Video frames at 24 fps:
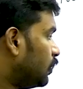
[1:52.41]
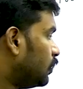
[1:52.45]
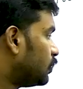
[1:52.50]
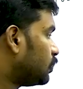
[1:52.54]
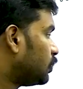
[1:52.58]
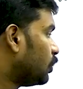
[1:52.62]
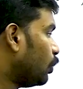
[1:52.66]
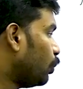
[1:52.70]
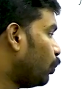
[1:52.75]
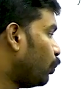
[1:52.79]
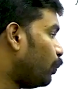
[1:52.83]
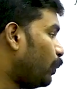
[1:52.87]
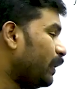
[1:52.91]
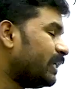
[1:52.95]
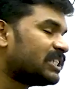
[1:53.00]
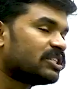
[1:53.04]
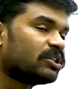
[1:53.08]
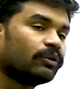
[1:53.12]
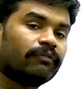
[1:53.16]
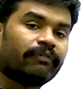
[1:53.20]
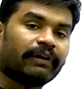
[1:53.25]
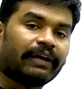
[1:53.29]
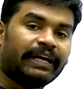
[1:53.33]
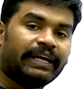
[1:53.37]
so
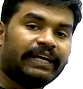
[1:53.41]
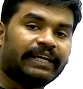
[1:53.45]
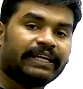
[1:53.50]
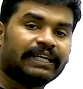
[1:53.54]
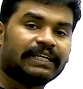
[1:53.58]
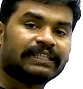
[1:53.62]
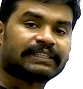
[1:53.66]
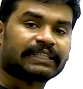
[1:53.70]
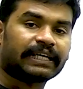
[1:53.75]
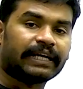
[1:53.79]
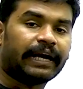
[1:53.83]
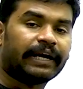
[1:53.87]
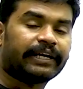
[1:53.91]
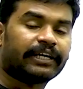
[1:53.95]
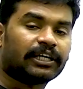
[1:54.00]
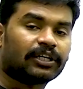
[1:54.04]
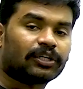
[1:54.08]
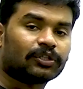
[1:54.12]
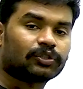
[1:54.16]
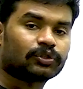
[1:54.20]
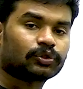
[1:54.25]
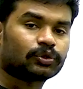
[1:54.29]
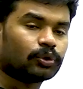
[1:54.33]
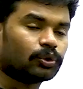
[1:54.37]
which winding is
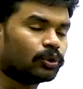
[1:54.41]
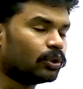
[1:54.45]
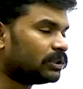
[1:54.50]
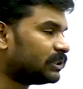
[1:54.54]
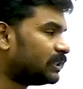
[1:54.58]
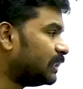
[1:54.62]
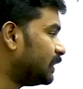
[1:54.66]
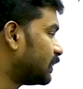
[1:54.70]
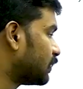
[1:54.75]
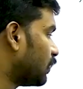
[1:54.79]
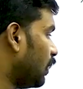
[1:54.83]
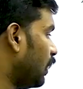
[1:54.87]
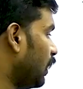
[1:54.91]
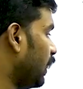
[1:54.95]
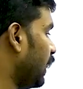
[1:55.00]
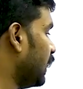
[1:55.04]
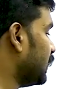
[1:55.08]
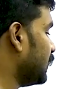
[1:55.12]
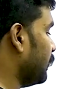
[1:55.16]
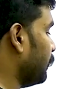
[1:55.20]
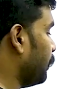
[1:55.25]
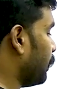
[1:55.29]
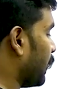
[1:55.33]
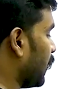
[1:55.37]
connected to source is called
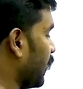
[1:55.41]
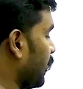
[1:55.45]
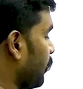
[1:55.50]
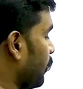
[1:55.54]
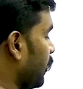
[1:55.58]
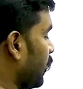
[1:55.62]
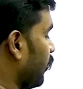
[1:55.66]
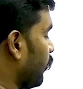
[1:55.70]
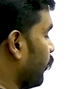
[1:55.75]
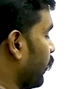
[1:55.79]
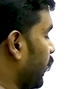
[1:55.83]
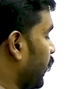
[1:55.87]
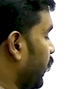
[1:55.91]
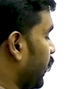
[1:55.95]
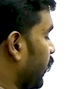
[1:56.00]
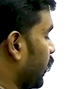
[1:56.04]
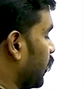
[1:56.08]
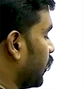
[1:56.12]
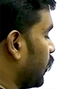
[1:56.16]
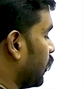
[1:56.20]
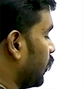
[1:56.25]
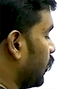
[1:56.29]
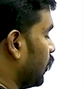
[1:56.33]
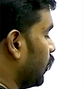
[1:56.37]
as a primary
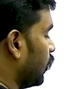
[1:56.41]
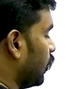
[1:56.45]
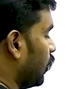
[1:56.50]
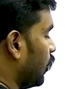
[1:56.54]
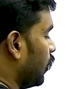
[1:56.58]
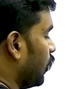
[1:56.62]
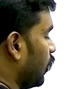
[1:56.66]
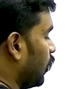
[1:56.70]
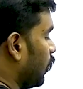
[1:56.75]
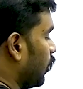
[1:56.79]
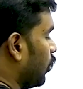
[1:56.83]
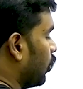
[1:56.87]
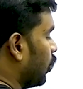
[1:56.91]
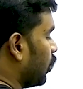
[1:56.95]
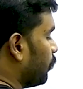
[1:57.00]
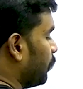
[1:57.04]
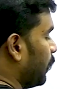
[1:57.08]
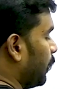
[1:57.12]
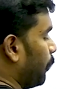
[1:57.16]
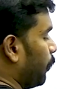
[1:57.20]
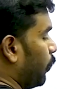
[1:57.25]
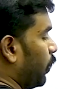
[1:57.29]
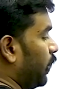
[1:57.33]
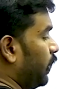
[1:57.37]
winding. Got
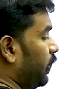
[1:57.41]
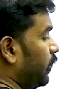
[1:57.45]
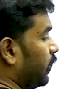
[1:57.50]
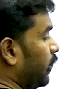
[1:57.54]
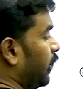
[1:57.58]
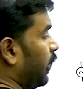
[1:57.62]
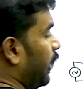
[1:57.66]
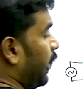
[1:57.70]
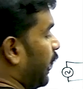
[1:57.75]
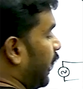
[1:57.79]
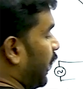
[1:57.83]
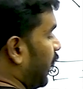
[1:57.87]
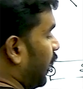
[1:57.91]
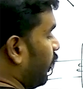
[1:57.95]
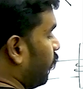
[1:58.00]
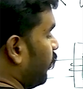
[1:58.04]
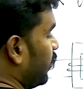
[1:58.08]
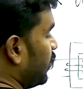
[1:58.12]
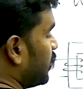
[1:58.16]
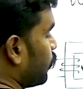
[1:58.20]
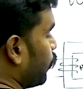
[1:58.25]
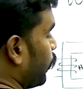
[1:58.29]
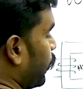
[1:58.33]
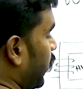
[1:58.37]
my point? And
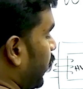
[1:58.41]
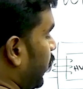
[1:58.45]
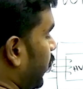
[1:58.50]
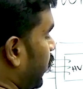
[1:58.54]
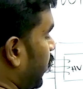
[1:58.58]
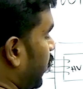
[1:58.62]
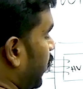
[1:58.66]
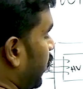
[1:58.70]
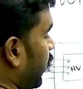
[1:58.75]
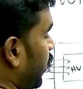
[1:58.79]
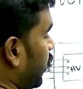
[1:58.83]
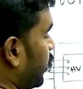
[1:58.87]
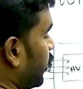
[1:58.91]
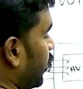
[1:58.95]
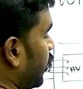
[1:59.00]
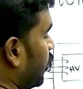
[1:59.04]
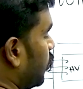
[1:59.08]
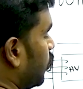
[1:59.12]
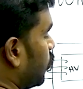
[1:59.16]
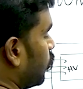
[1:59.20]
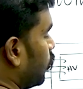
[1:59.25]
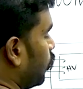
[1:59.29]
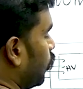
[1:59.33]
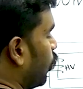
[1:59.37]
which winding
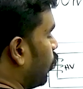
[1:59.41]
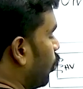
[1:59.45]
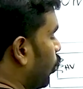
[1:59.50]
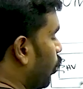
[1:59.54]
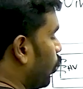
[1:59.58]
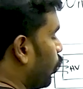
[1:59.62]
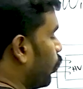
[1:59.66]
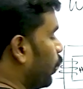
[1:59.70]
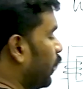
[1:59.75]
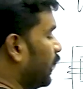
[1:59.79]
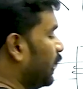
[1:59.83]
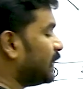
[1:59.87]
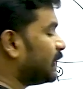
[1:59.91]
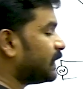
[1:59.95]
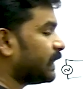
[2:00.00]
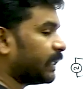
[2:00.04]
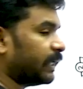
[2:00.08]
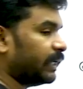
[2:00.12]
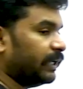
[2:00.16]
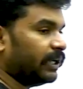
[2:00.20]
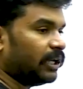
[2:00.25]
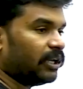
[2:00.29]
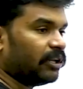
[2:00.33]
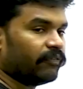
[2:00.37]
connected to load is
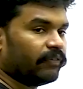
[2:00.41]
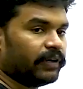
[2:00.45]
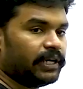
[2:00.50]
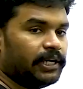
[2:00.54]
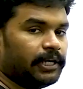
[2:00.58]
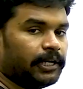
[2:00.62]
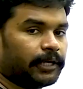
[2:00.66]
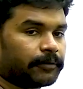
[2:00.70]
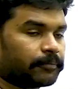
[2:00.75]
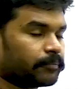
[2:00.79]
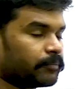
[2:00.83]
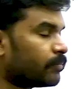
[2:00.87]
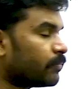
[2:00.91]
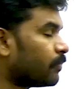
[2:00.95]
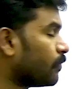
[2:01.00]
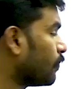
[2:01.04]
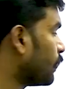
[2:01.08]
secondary winding.